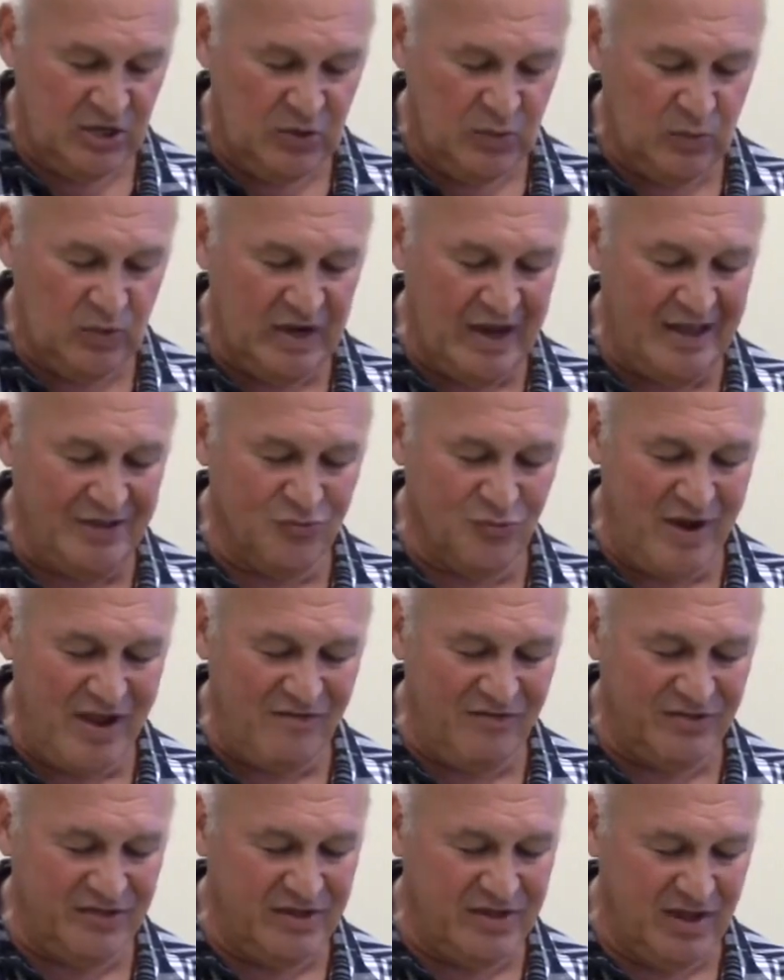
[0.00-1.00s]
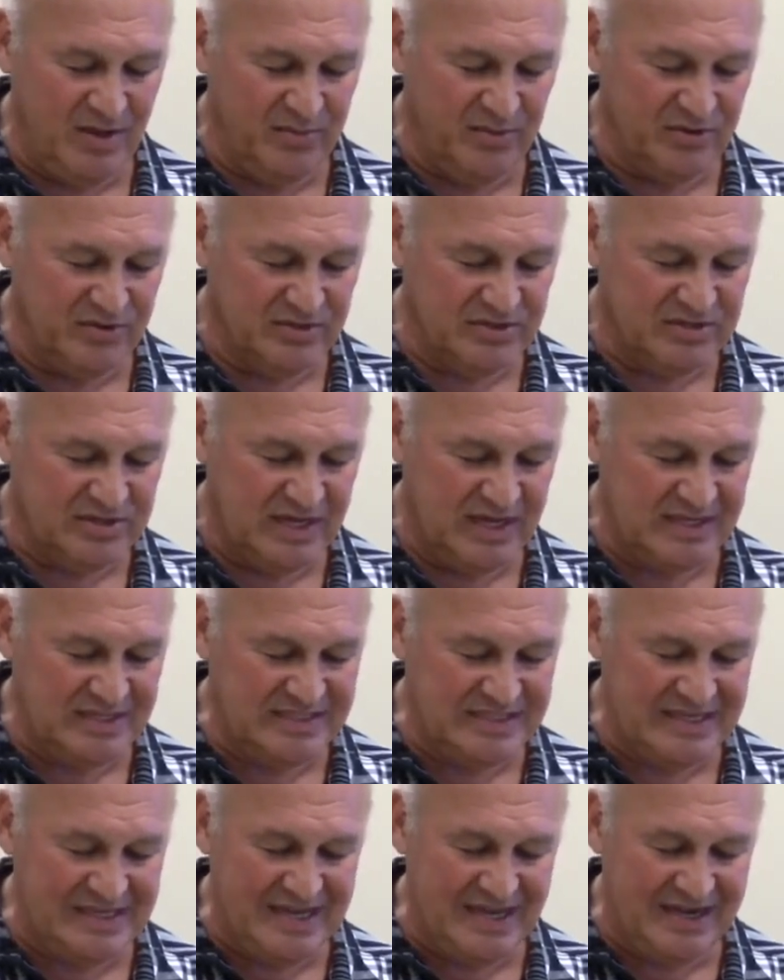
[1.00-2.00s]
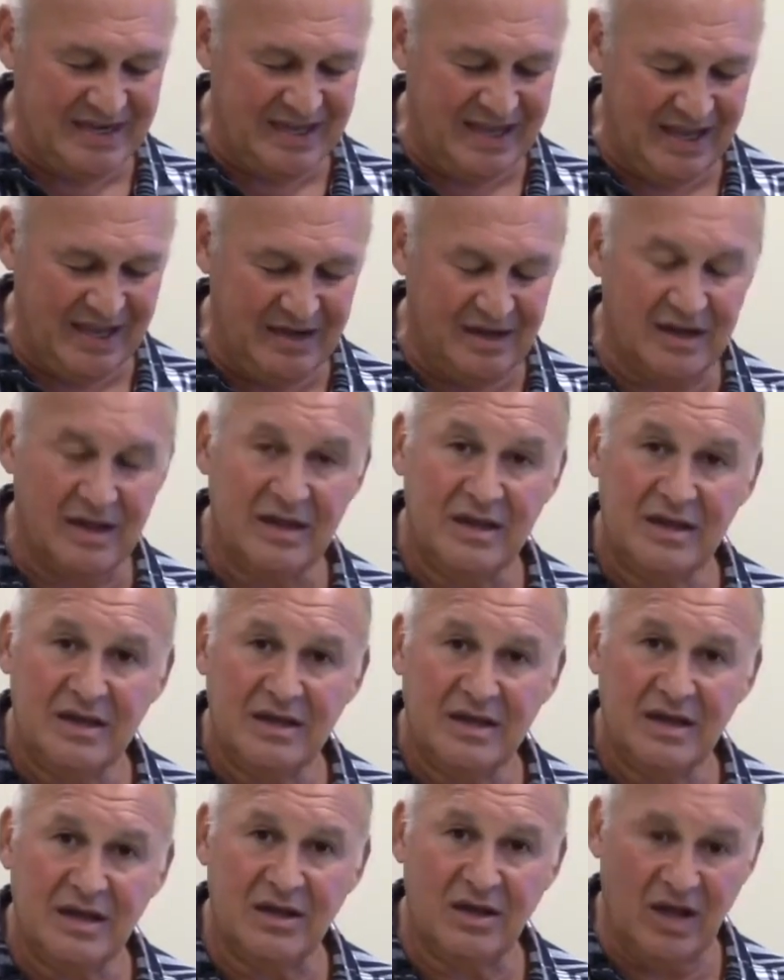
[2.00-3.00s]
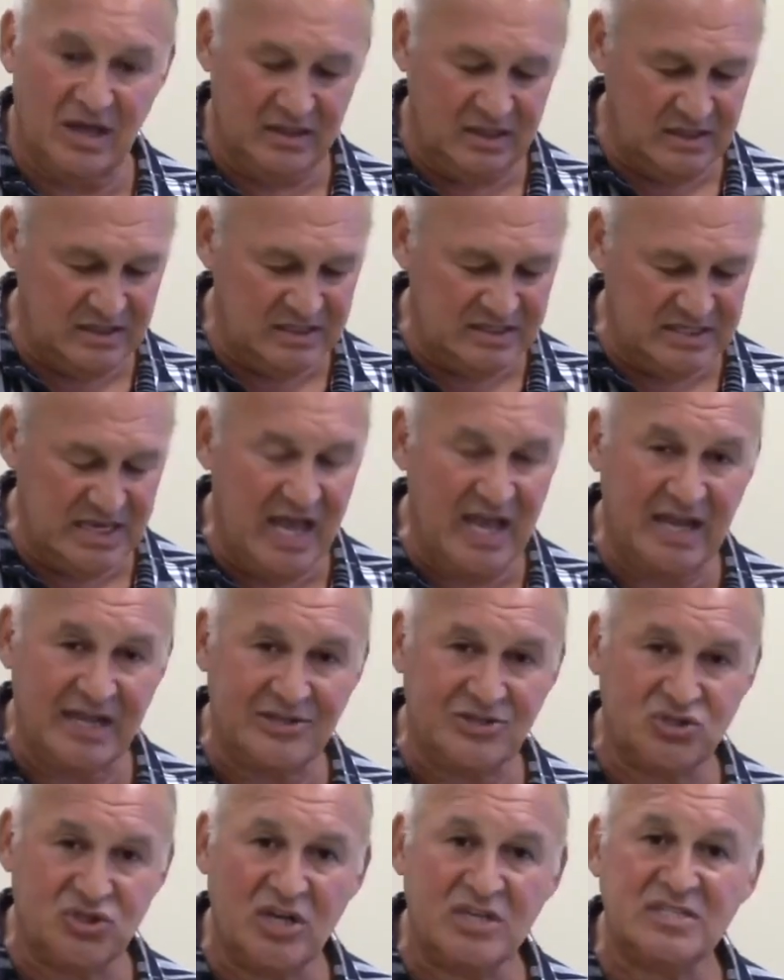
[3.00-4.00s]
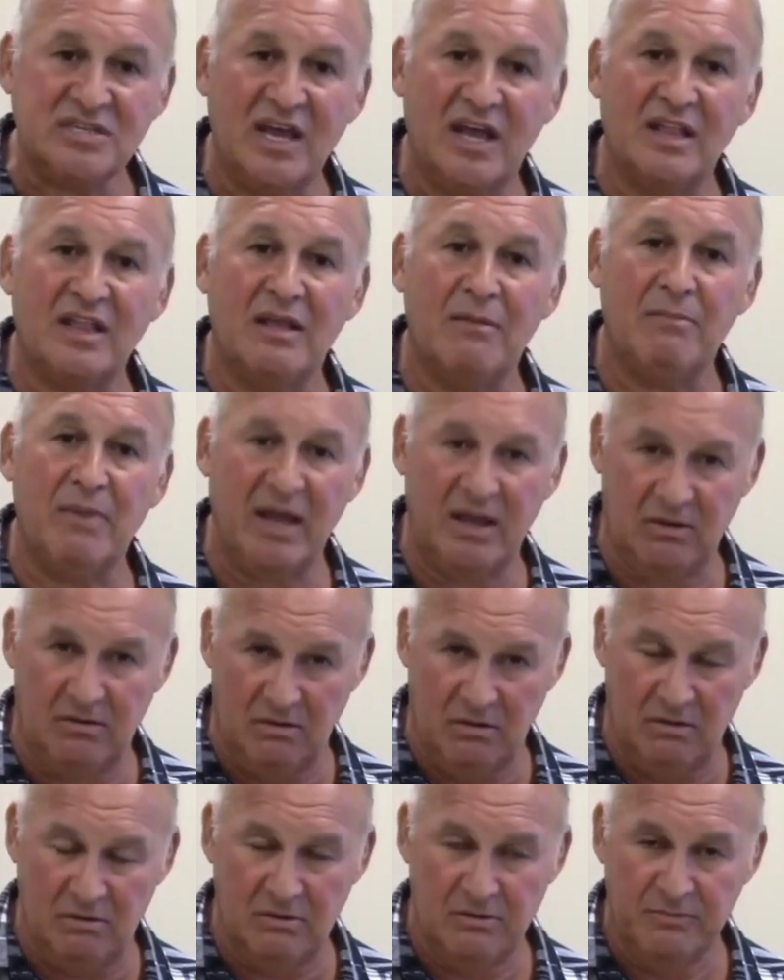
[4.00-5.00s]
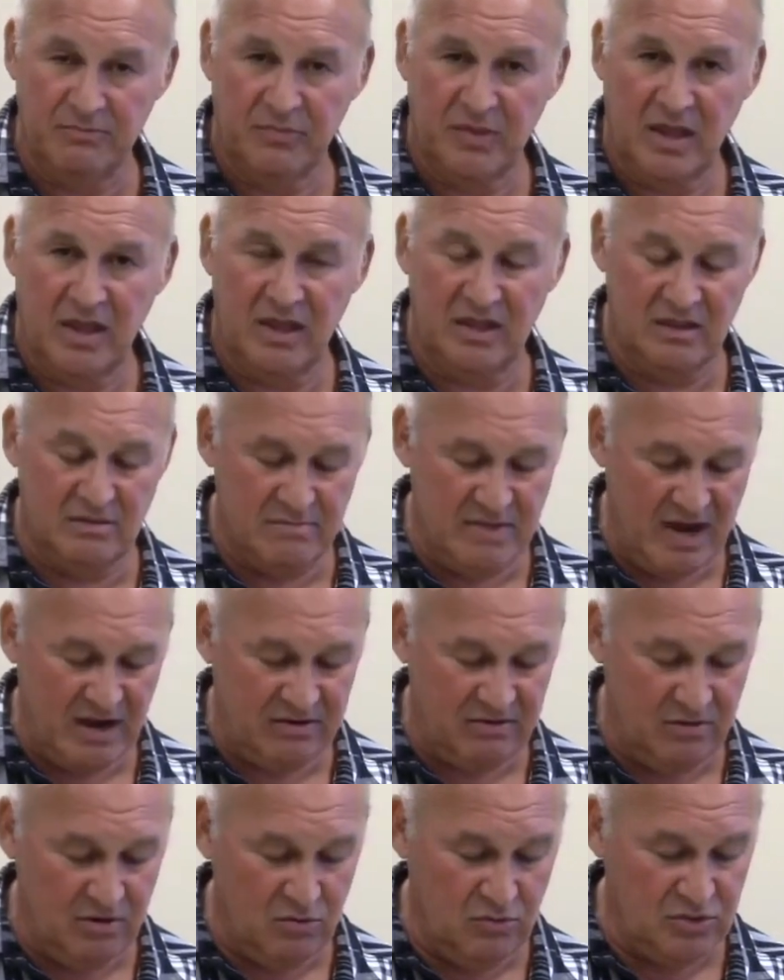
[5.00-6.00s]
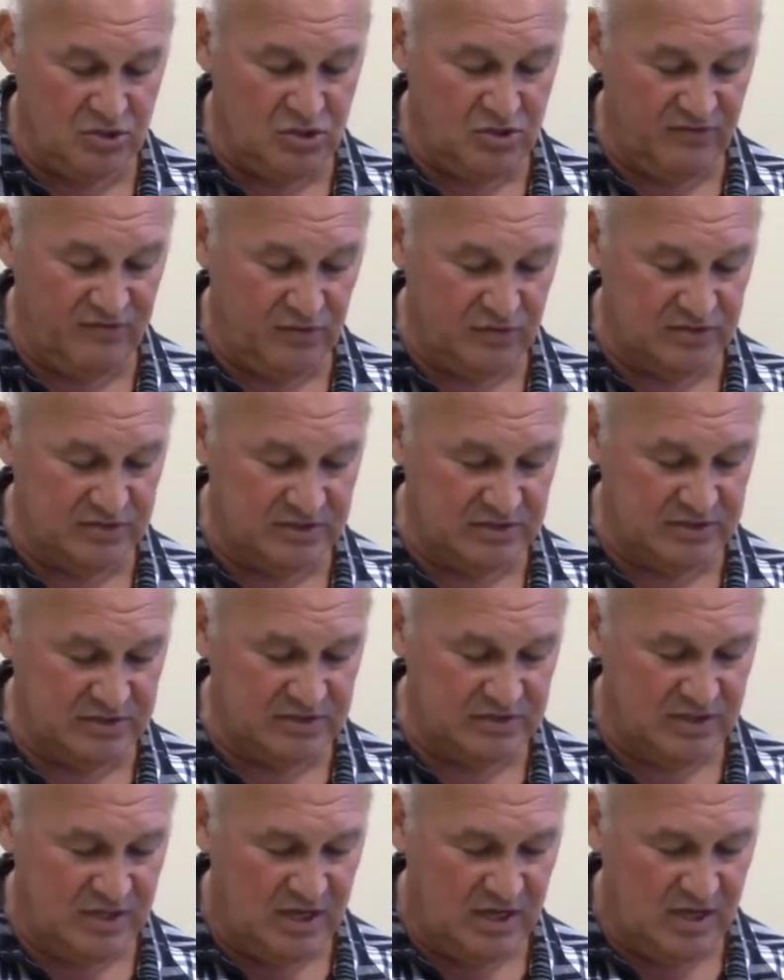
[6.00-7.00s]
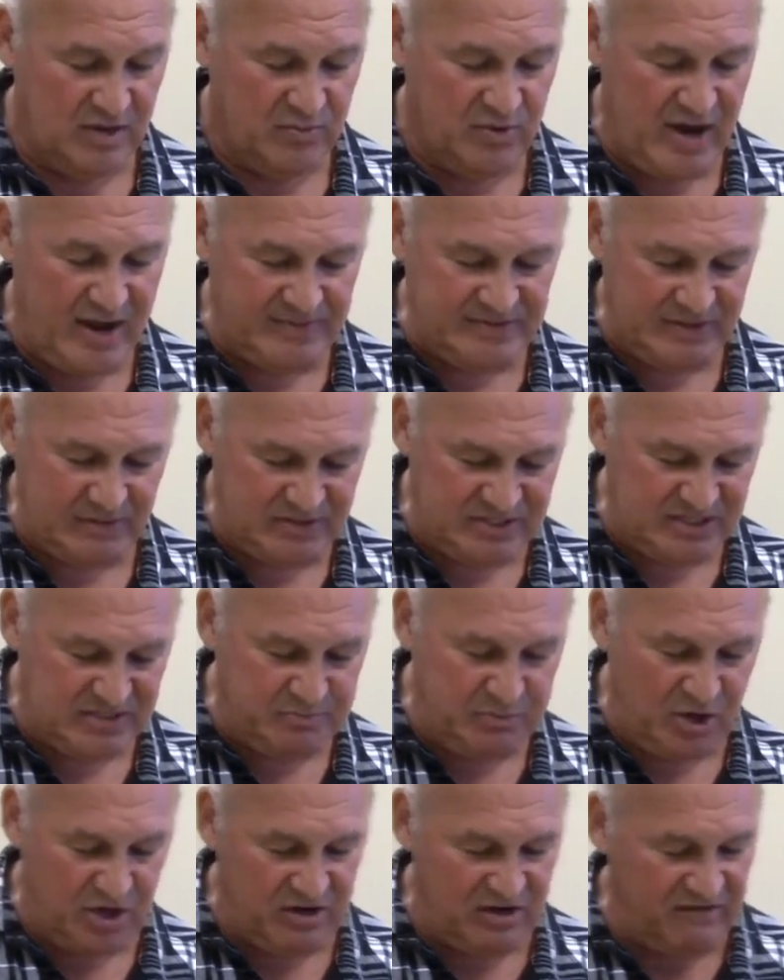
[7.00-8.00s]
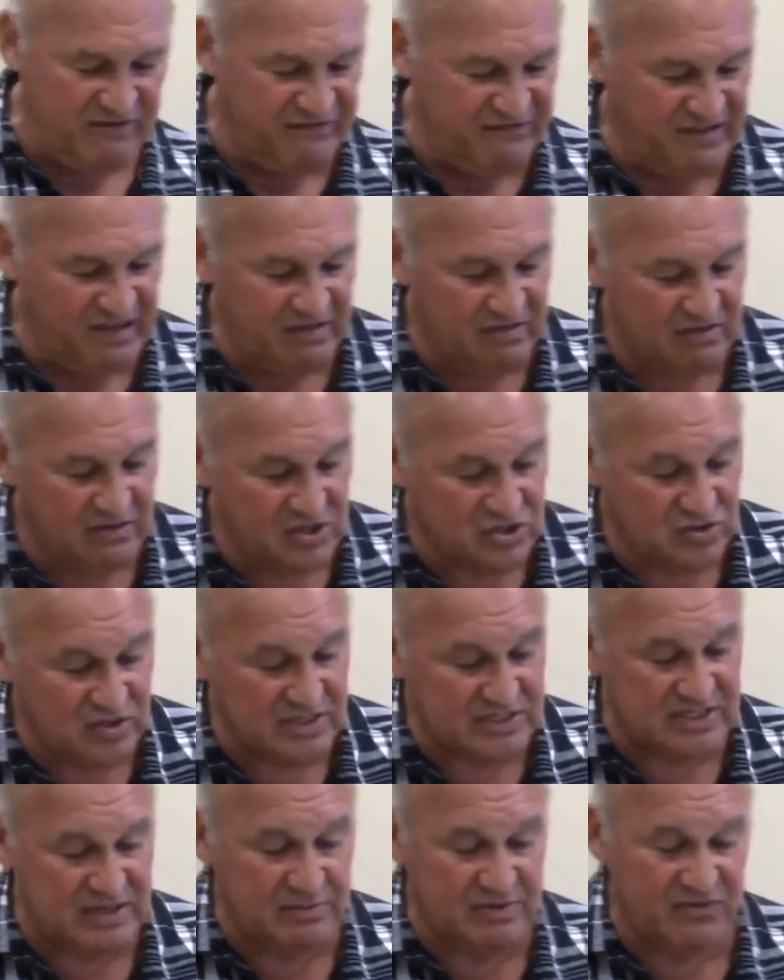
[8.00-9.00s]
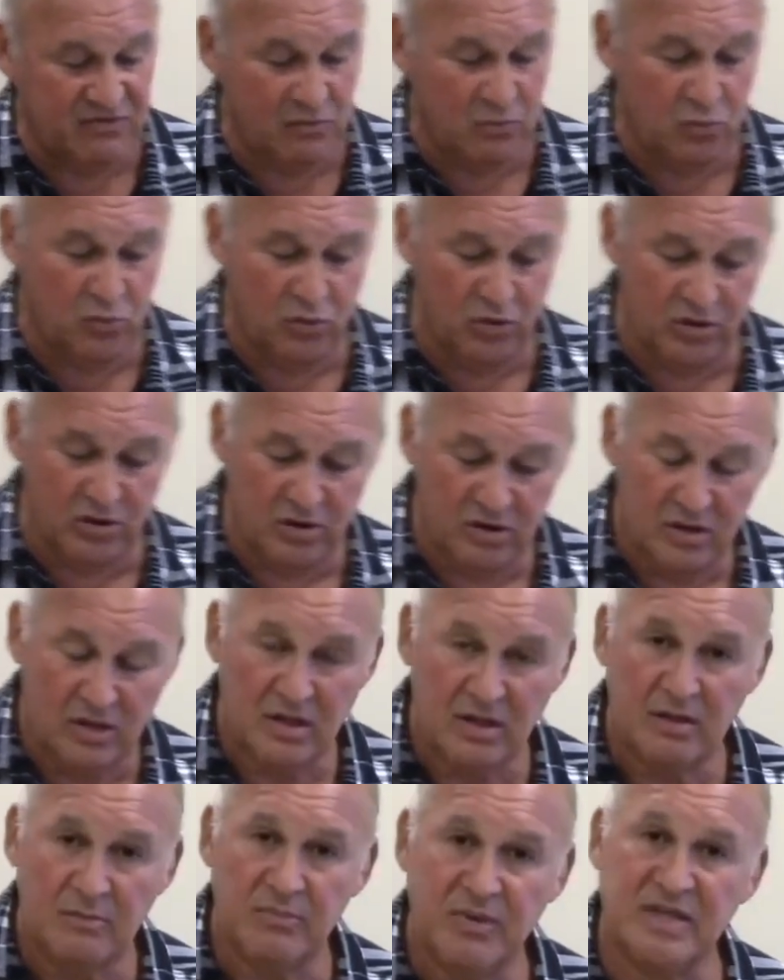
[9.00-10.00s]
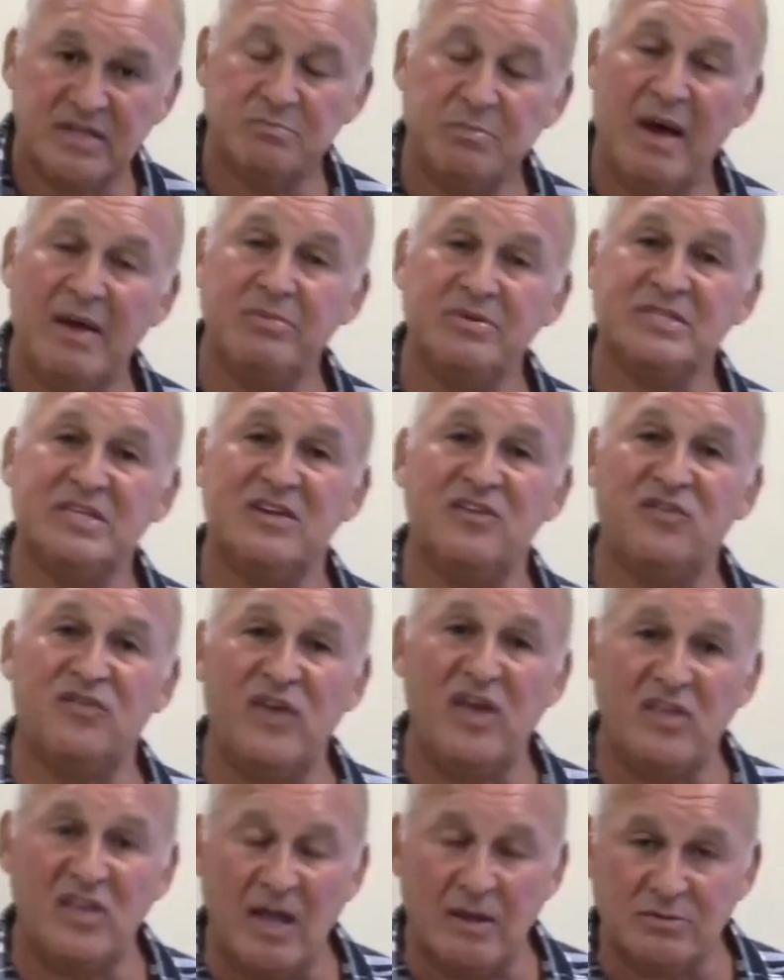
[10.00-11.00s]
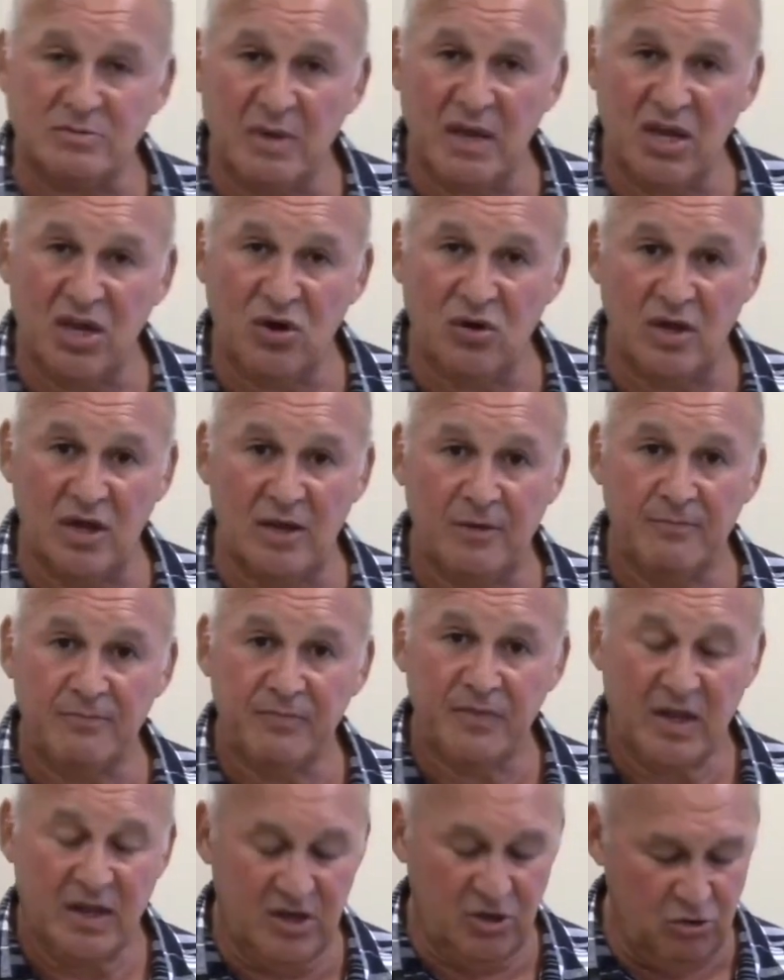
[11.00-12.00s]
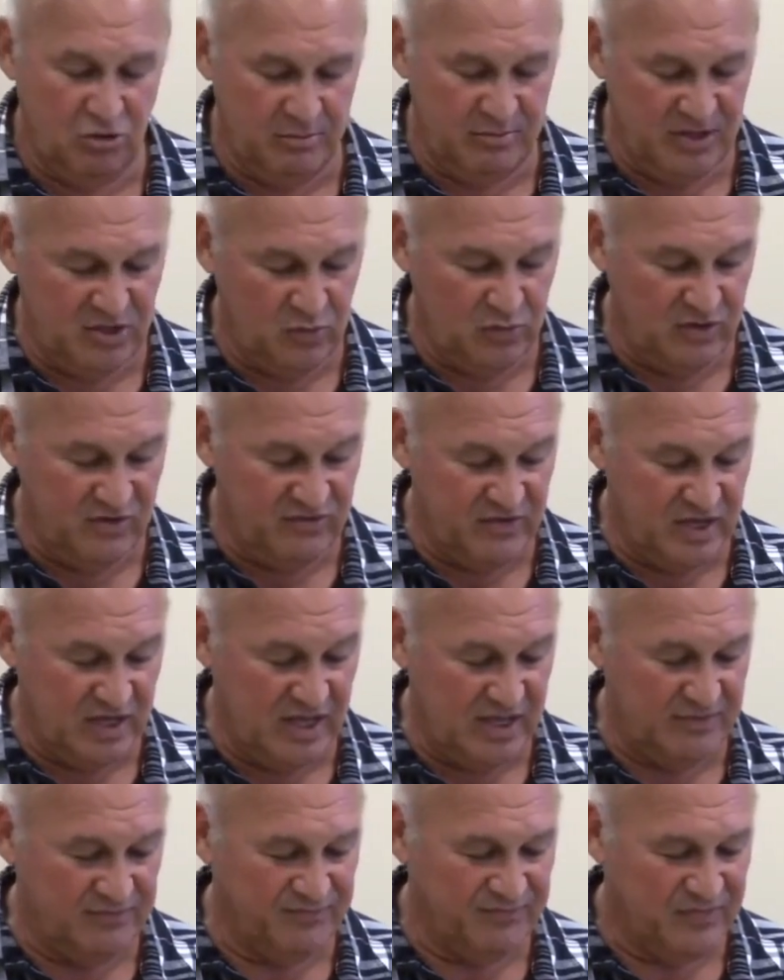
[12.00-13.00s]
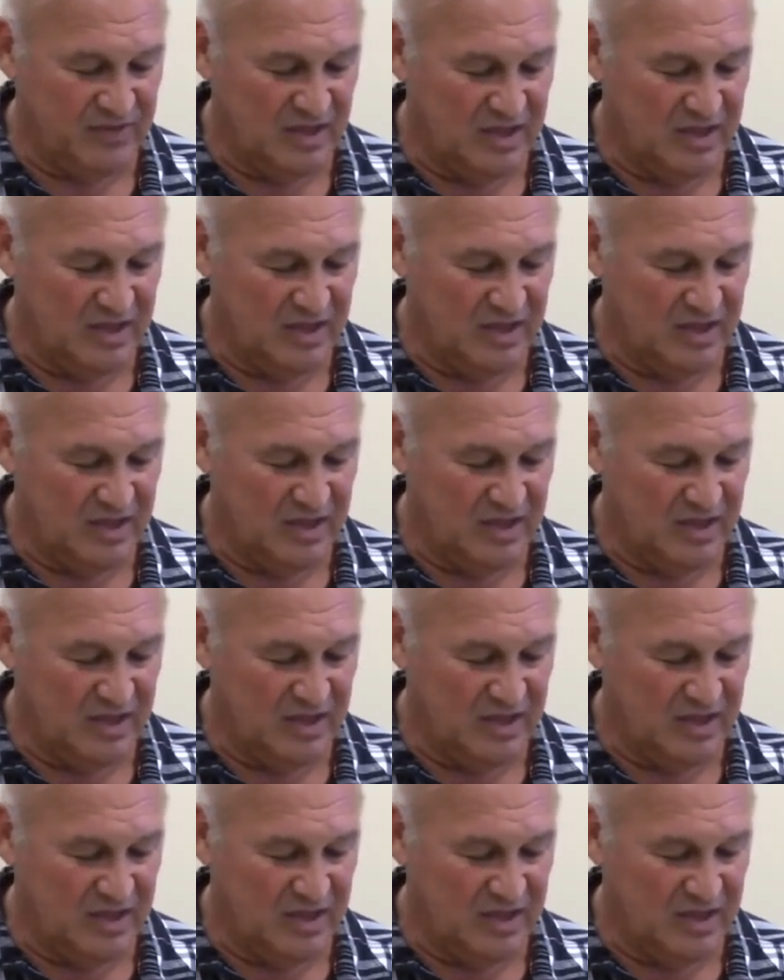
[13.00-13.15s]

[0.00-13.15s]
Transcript: would unravel the numbers and see yet again a godly design, just like the micro and the macro universes. Perhaps that would spark our faith to trust Him even more, because the Bible says faith comes by hearing, and hearing by the Word of God.